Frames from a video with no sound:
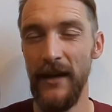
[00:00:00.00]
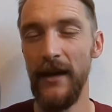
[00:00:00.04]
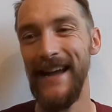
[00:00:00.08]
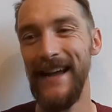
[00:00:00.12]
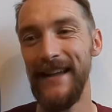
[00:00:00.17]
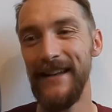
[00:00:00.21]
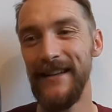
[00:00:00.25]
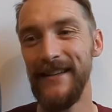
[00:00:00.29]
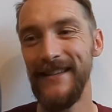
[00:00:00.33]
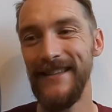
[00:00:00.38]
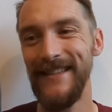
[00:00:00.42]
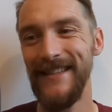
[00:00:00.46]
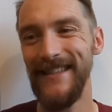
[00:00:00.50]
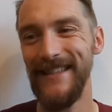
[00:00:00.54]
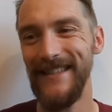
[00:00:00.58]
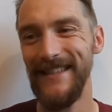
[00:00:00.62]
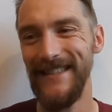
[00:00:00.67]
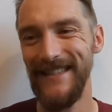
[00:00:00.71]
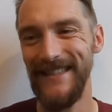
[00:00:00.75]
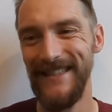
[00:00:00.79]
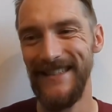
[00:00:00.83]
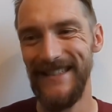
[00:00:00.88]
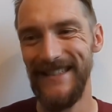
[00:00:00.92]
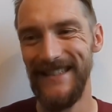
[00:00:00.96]
And
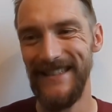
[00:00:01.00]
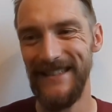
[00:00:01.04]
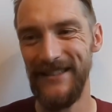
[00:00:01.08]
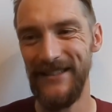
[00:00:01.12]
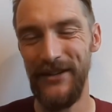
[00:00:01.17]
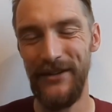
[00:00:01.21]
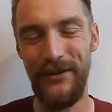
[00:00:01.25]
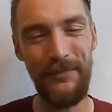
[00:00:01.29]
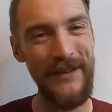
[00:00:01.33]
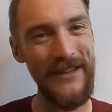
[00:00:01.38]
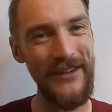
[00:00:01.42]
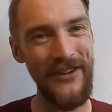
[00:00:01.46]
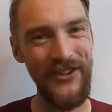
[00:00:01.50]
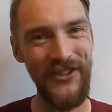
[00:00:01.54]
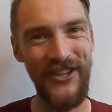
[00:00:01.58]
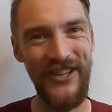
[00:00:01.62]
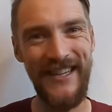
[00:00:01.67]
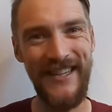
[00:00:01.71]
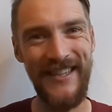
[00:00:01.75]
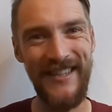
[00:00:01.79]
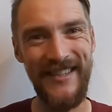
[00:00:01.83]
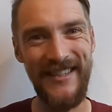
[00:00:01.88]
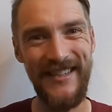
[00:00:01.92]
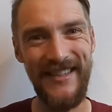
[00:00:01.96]
I've got to be
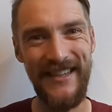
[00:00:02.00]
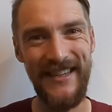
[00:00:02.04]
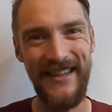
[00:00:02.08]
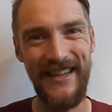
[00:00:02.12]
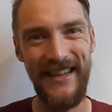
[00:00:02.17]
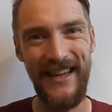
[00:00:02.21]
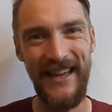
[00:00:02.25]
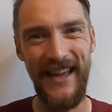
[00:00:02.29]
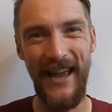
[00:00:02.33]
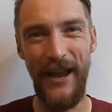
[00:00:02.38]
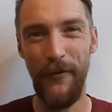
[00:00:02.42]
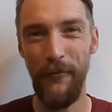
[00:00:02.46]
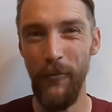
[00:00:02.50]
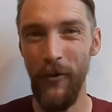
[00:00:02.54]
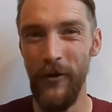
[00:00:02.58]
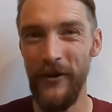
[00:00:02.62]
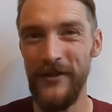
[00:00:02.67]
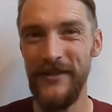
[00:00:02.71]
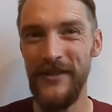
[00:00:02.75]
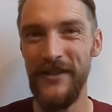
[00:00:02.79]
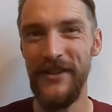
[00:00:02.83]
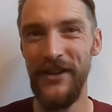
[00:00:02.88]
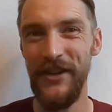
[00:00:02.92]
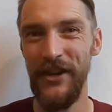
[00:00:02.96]
honest, it
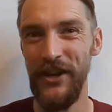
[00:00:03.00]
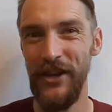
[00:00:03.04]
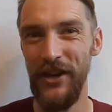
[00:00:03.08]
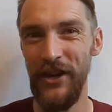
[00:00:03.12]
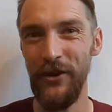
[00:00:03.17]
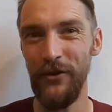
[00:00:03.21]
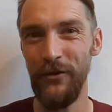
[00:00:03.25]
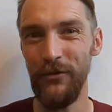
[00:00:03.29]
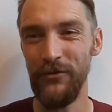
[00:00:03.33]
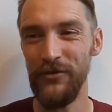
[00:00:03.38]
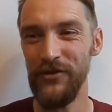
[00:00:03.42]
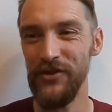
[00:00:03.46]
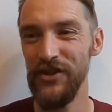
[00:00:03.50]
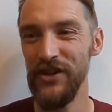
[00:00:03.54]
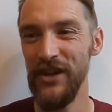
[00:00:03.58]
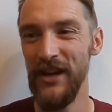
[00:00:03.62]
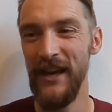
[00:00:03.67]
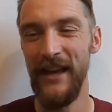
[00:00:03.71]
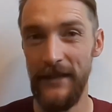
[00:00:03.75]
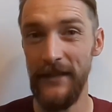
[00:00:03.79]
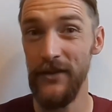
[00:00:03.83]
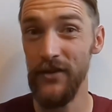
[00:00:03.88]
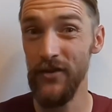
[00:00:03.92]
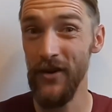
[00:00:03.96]
wasn't huge.
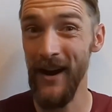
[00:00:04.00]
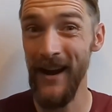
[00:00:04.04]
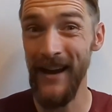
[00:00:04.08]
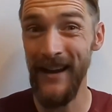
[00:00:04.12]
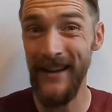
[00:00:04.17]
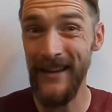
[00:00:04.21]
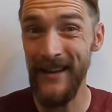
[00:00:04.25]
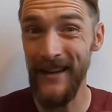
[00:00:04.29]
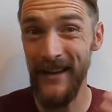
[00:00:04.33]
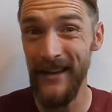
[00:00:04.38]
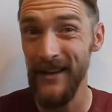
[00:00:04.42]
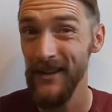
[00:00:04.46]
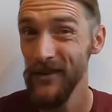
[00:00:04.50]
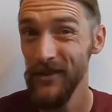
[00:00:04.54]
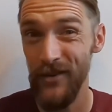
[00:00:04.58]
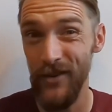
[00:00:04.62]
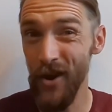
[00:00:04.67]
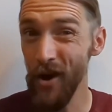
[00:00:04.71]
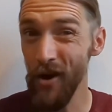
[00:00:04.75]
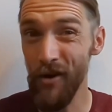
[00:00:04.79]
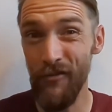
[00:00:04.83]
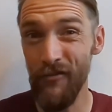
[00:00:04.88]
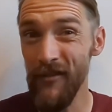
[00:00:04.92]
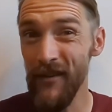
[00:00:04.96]
In the dry,
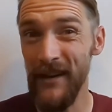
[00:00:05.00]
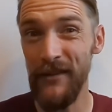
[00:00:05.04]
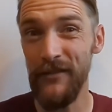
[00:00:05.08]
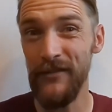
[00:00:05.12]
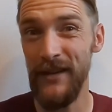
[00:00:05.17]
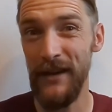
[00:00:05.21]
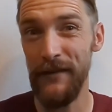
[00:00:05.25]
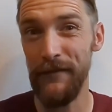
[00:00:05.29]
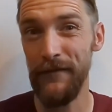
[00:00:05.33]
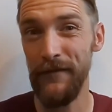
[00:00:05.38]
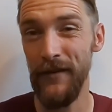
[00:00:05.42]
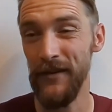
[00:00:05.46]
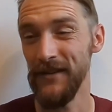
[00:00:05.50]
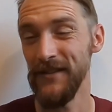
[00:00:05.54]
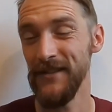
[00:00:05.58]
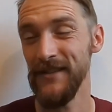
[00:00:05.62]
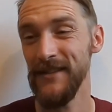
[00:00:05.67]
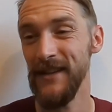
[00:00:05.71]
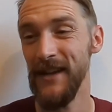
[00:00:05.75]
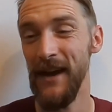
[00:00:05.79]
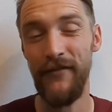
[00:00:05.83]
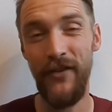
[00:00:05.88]
no real difference.